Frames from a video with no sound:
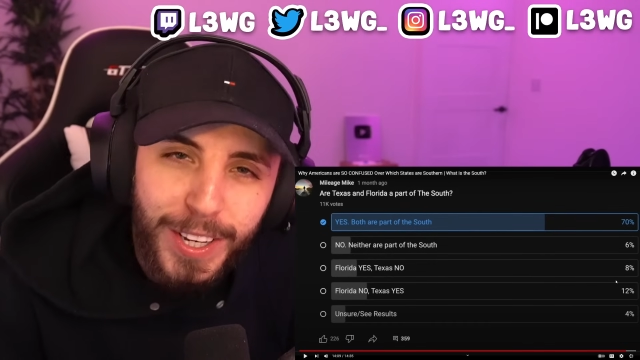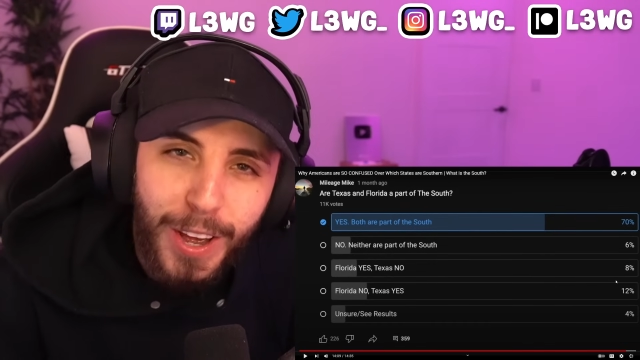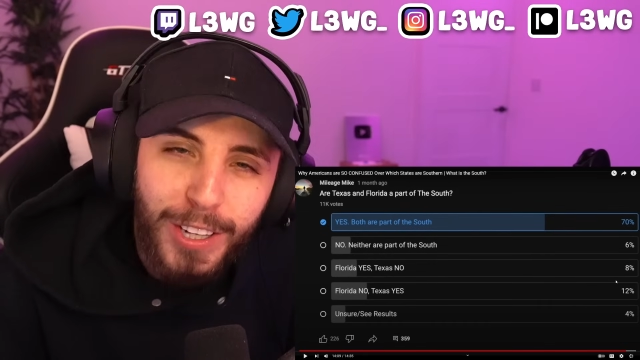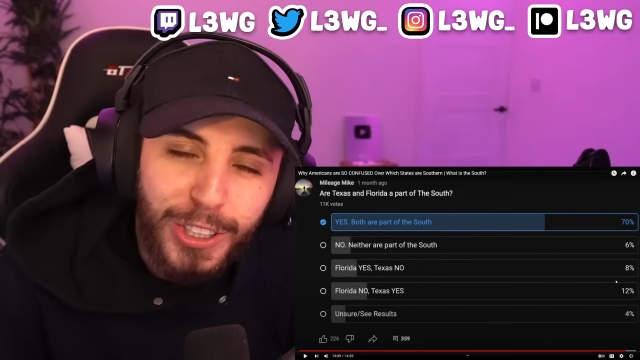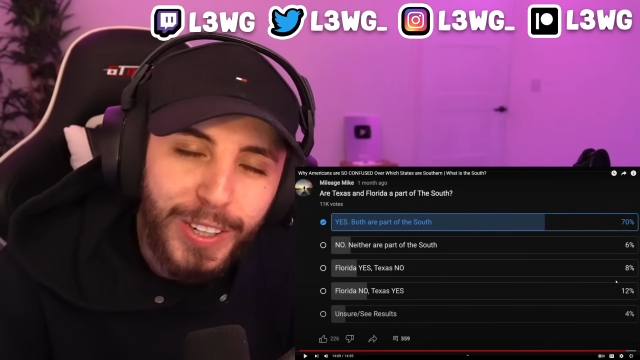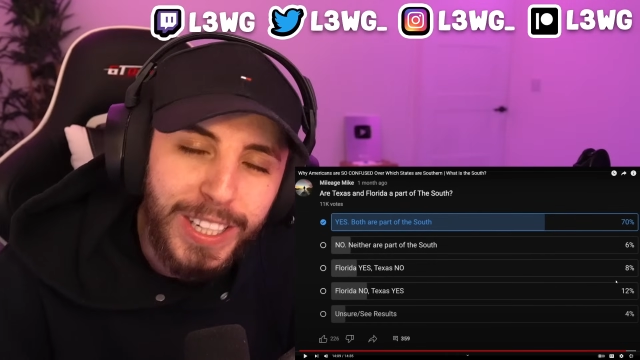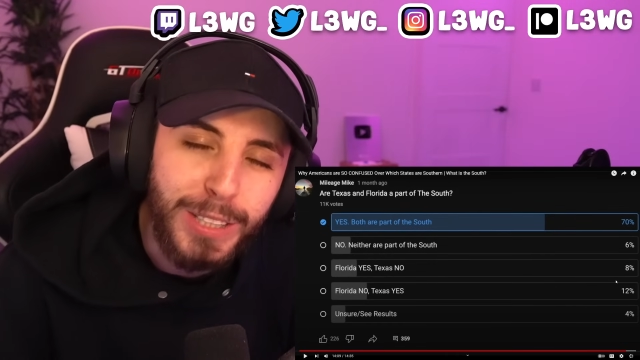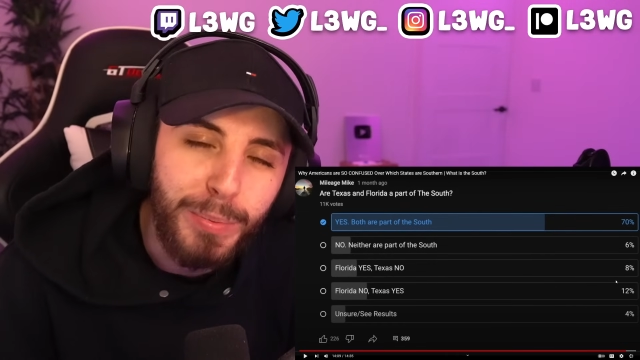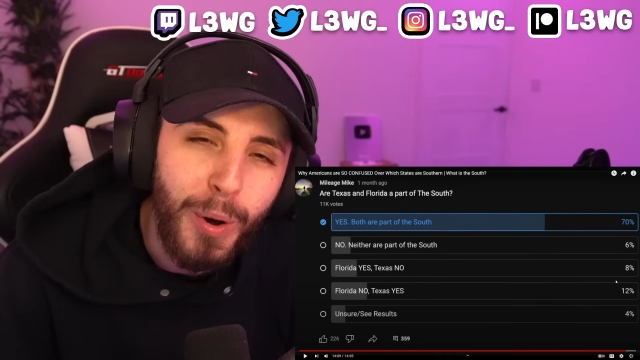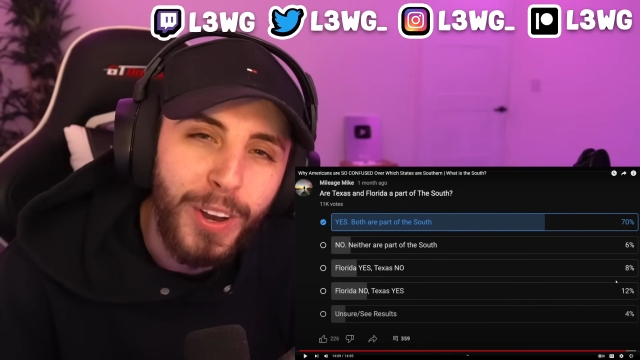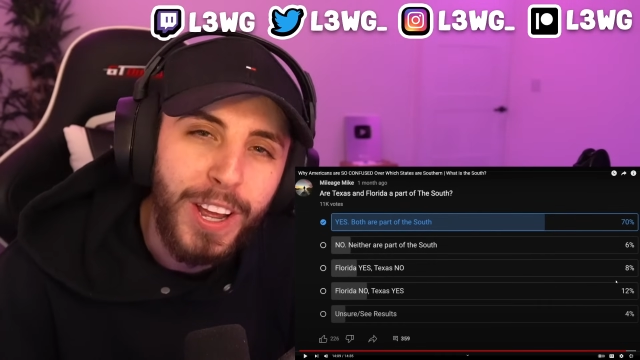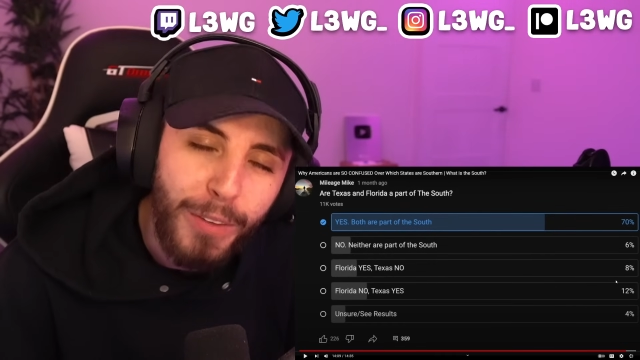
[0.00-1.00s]
video. Enjoy this
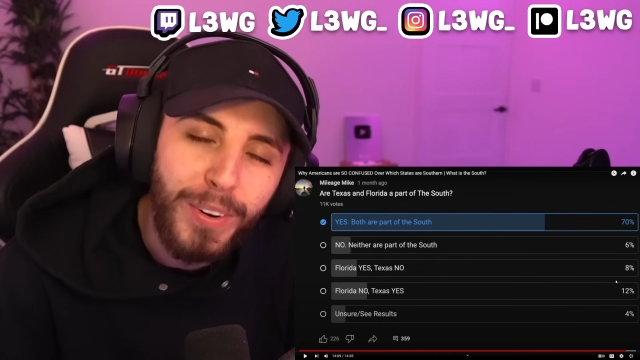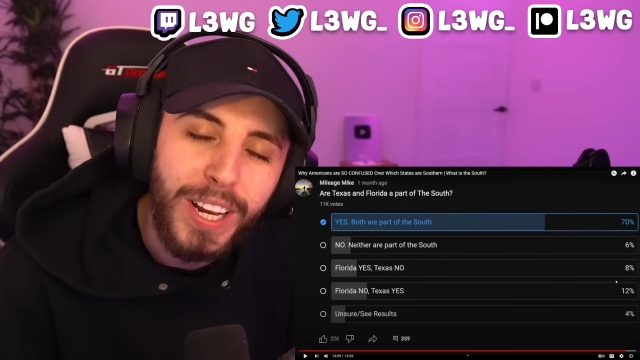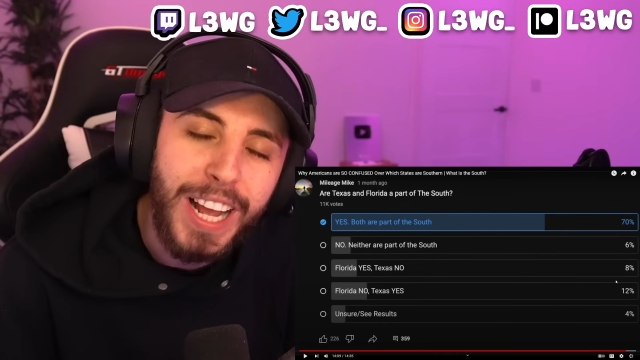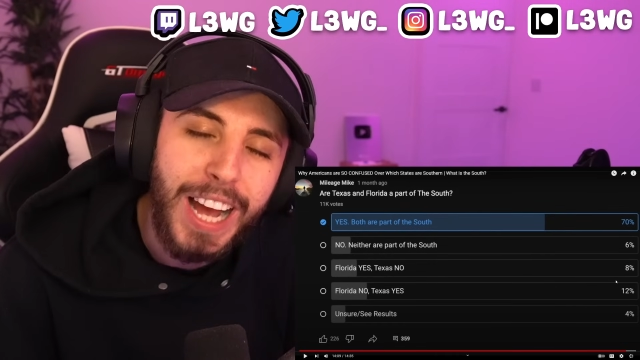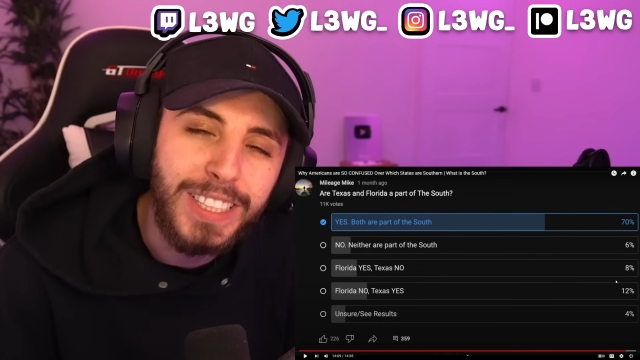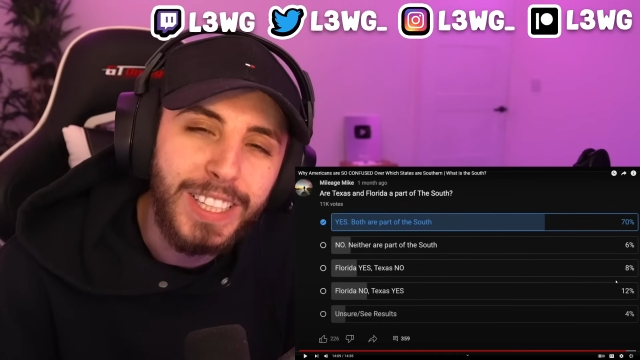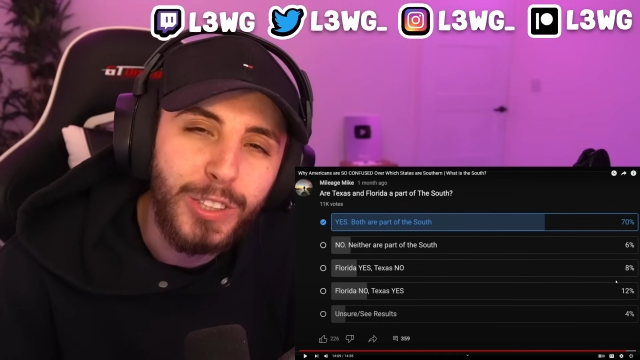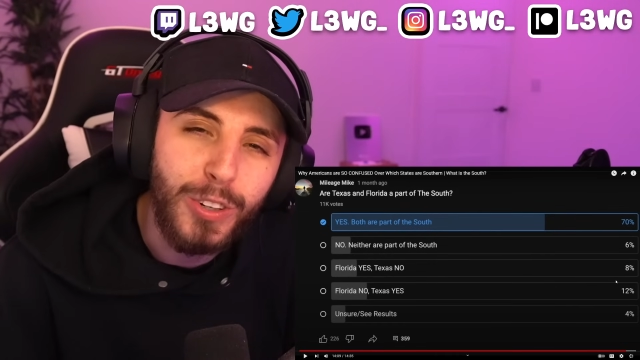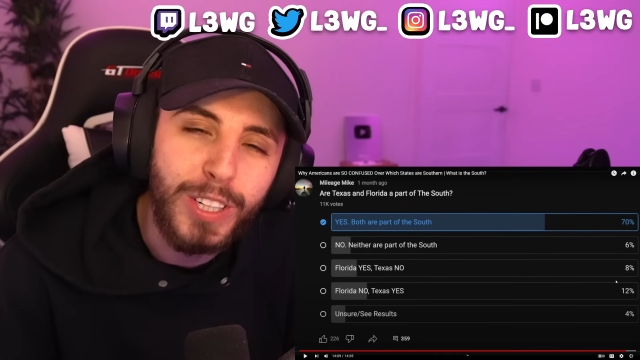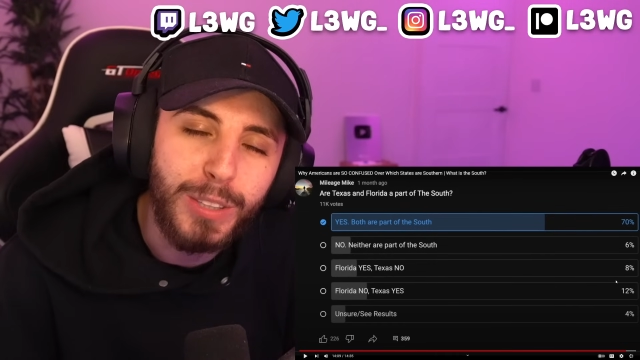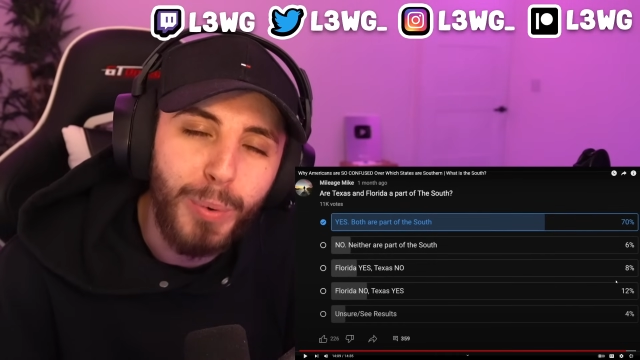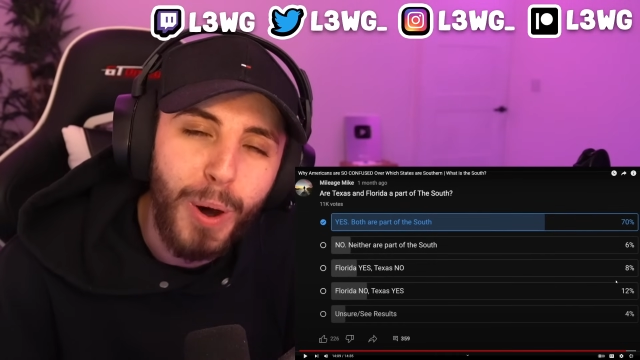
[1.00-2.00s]
one. Hopefully, you guys
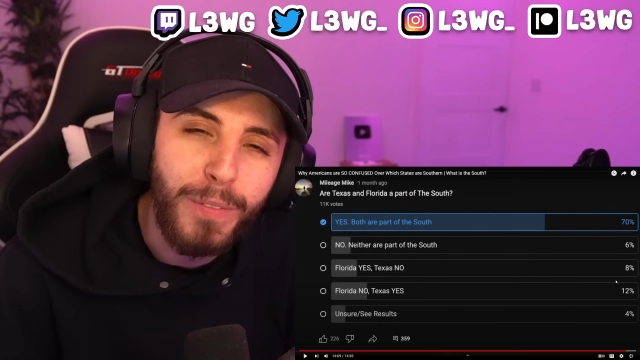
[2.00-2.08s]
enjoyed as well.